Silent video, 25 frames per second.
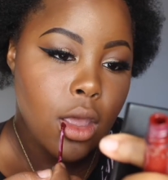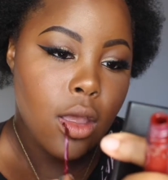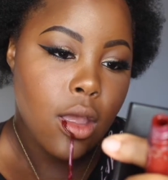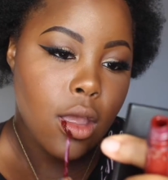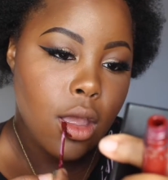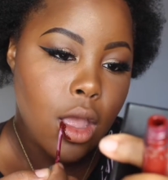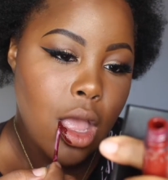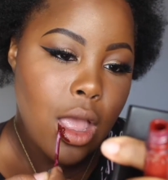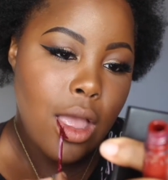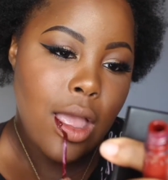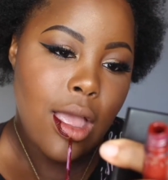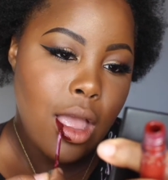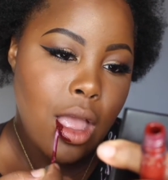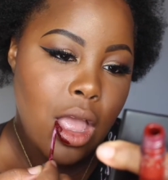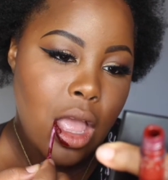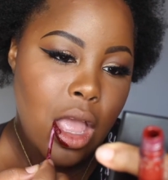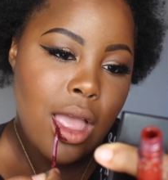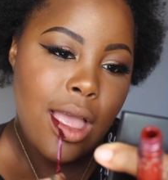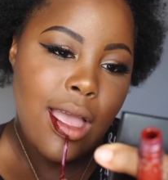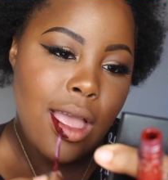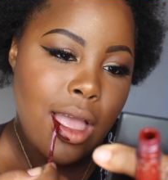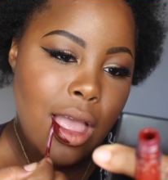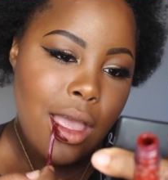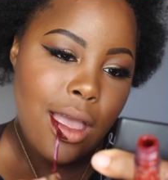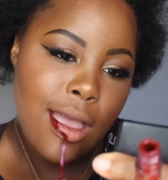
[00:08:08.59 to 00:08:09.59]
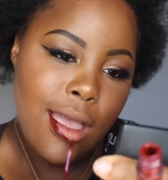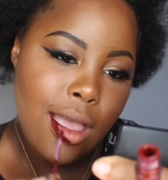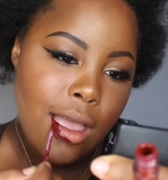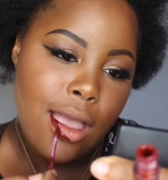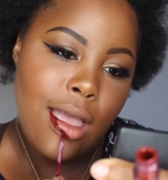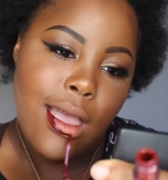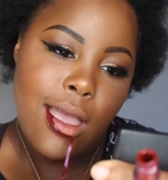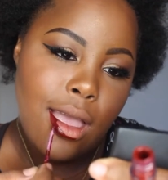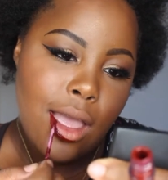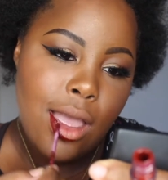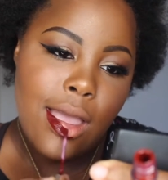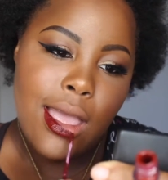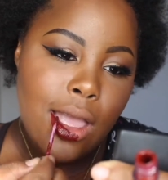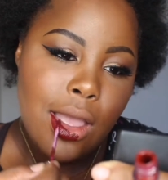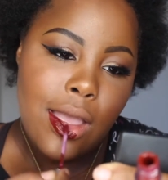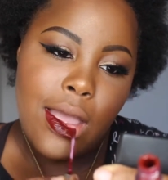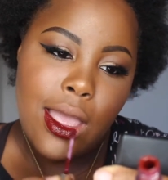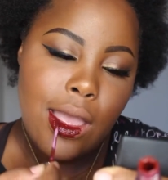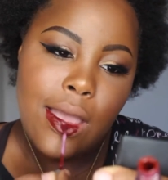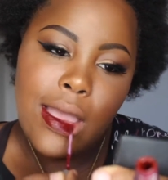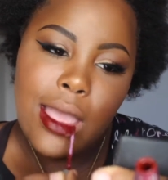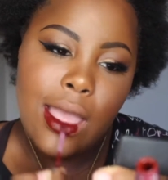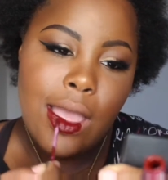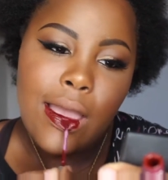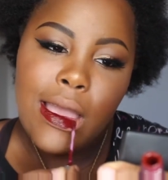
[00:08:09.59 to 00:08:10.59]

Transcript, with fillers: reds like this, but let's see how it looks.